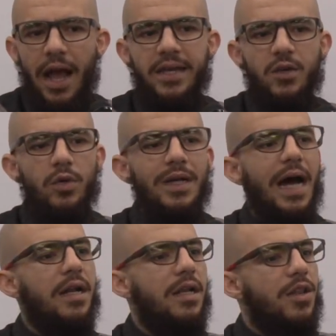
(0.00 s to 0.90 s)
and you will
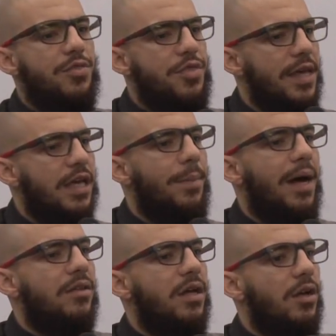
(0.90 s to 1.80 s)
not think
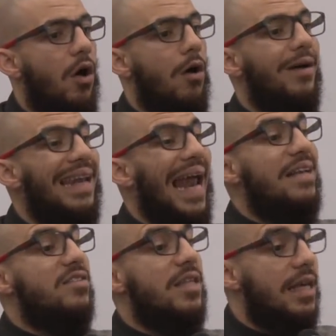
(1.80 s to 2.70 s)
about the
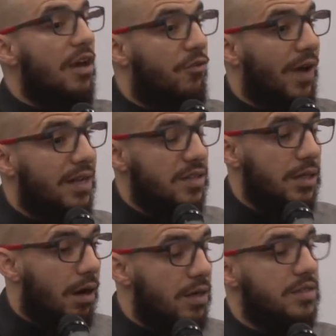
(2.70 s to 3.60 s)
long-lasting effects
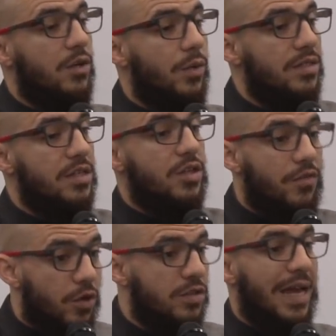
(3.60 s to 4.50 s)
and consequences
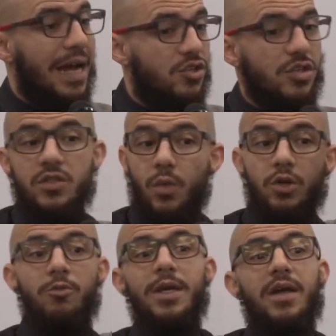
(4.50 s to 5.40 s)
of those actions
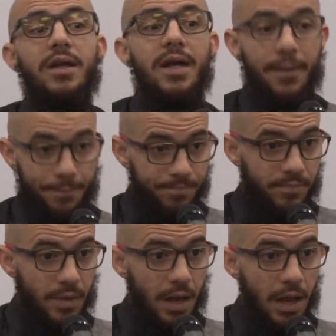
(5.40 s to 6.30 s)
when you meet Allah.